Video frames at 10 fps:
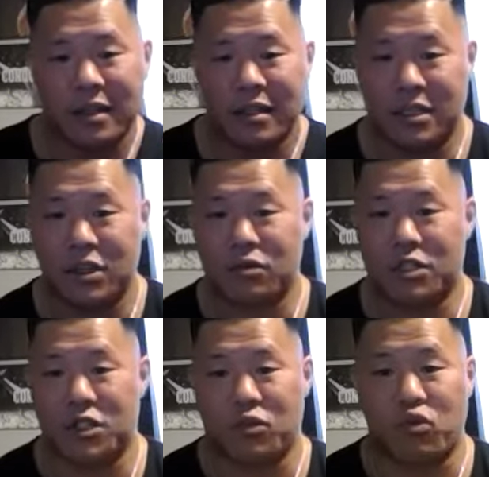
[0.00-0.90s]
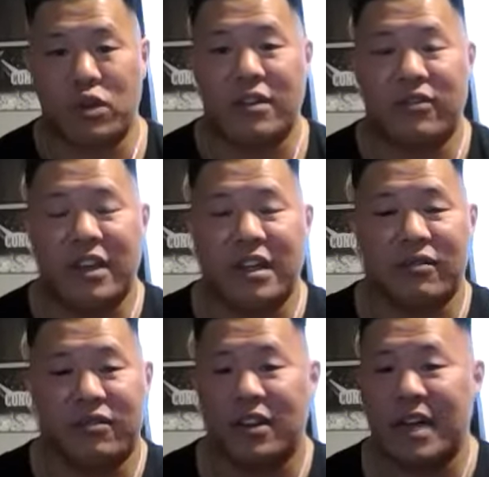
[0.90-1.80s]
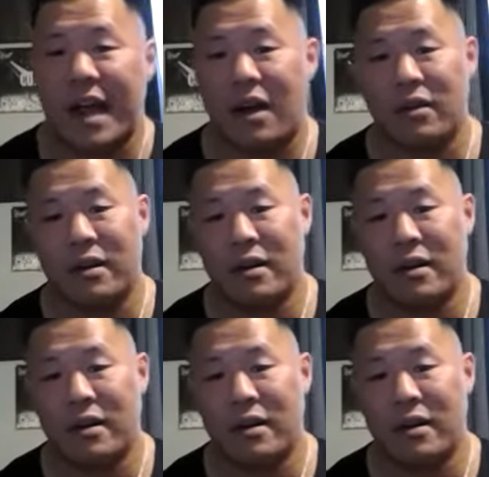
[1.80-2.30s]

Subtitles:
to just refeed and fill out.